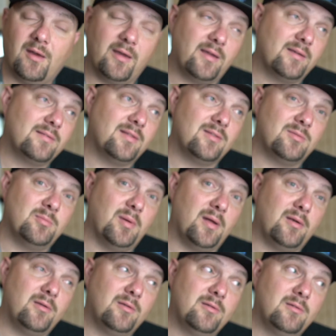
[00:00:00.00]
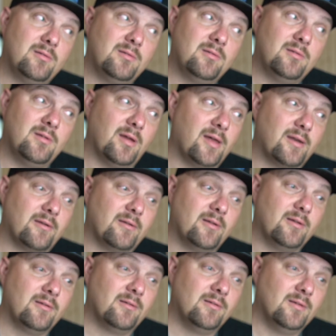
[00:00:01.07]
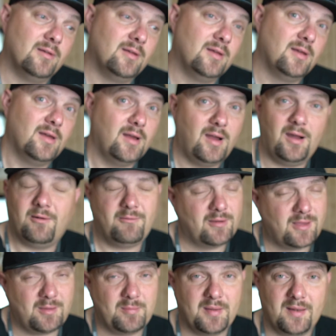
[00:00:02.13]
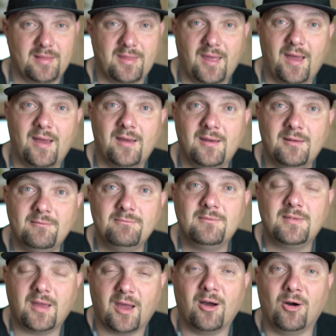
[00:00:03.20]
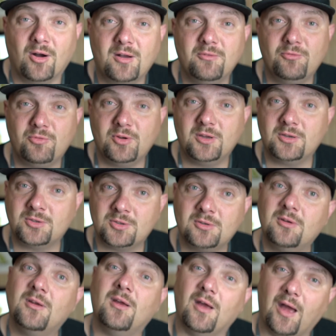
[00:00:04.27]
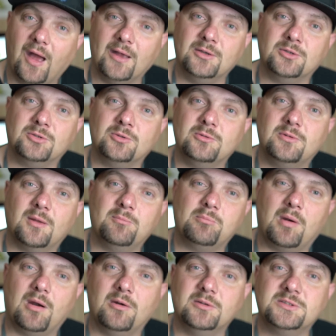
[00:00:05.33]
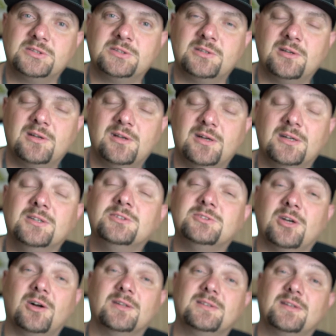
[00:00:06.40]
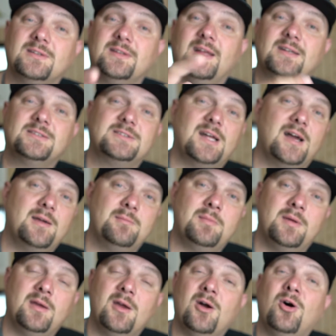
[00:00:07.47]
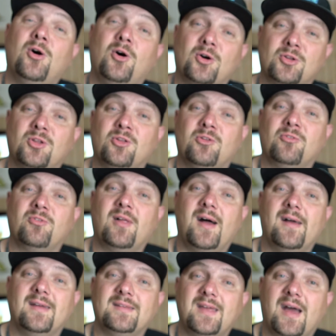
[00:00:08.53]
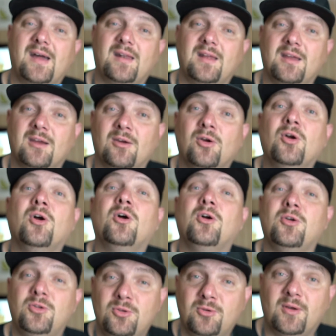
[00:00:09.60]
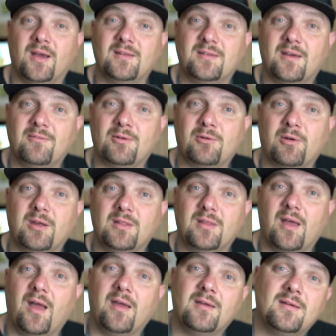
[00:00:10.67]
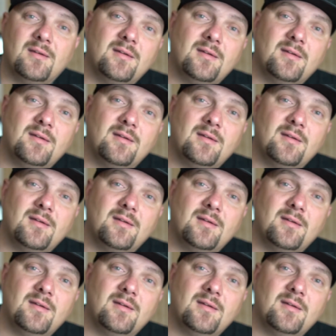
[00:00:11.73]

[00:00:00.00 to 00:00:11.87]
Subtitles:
I guess that's better. I don't know. Oh, we'll keep it at that. Yeah, hook 'em fish and shoot them birds. So until next time, Hooked on the Fly is out of here. You guys have a great day.